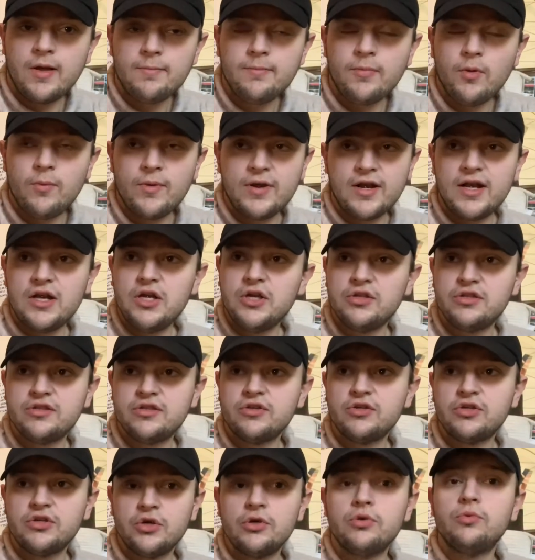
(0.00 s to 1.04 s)
but when I lose a
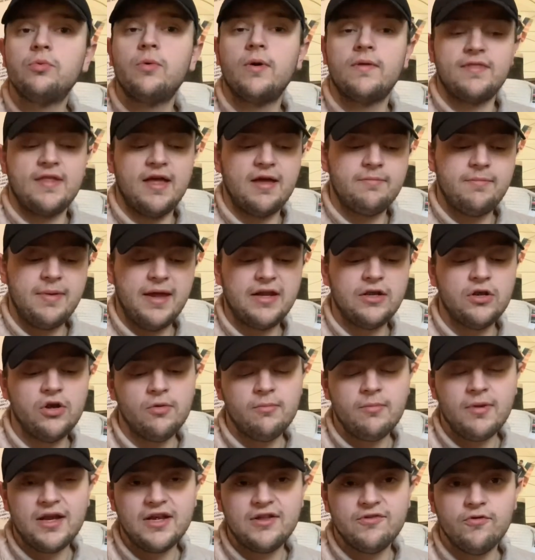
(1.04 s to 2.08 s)
good one that I pay a lot of
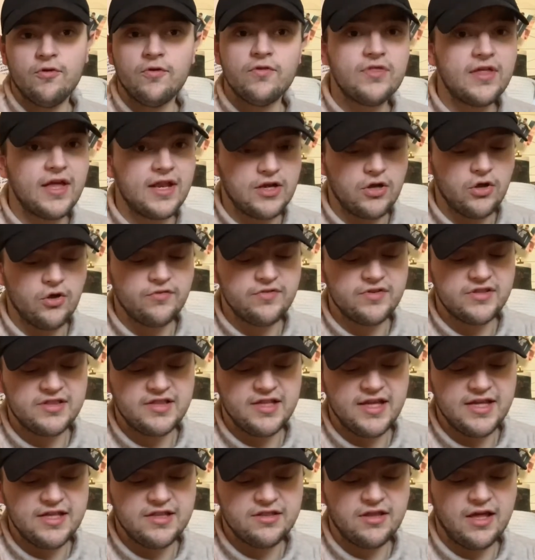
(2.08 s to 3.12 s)
money for, then obviously,